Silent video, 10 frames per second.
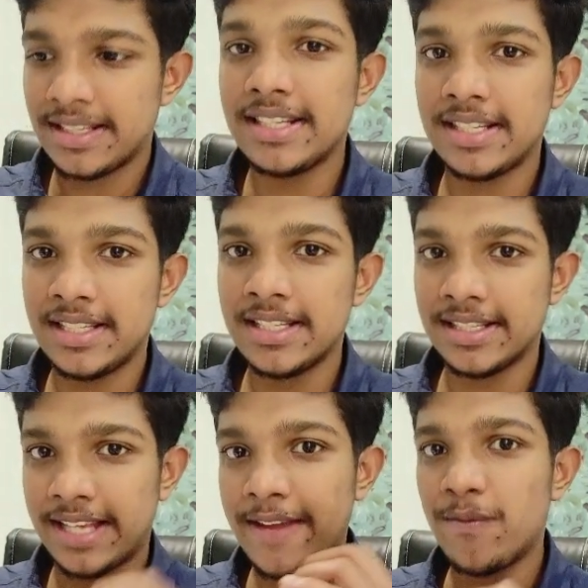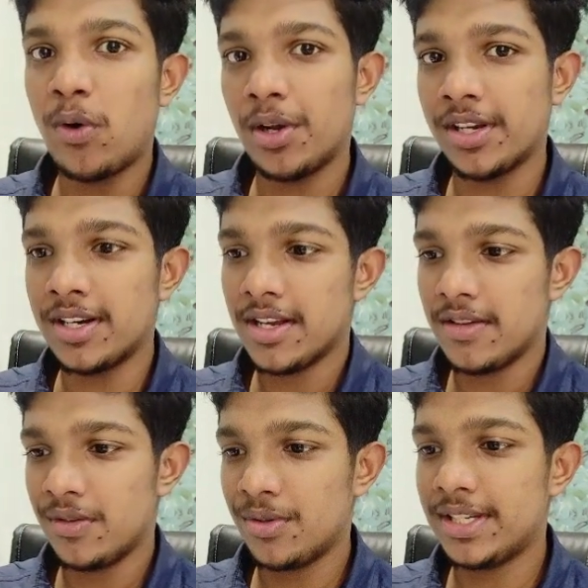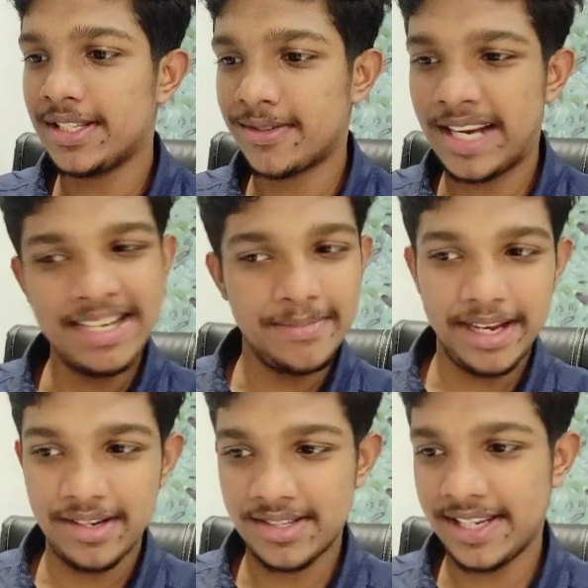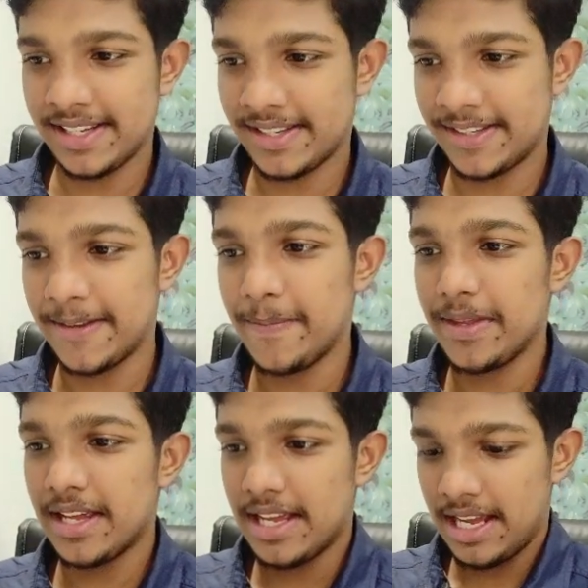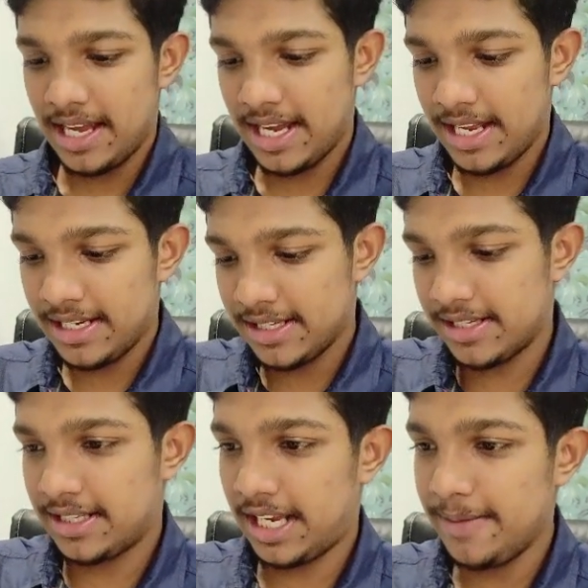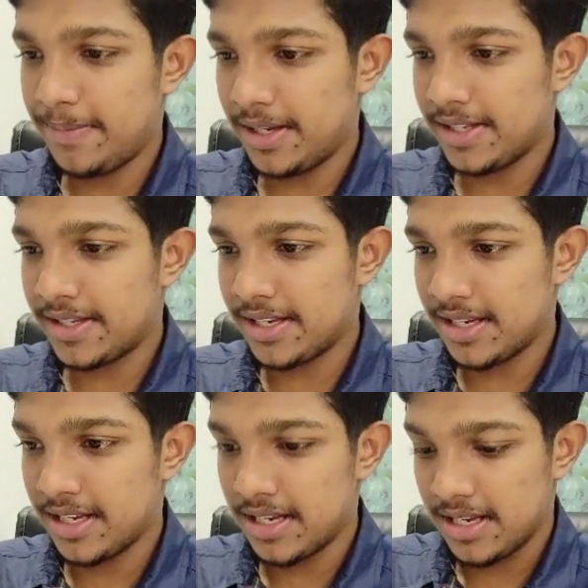Since it's in the same folder, you would just write main.css and type as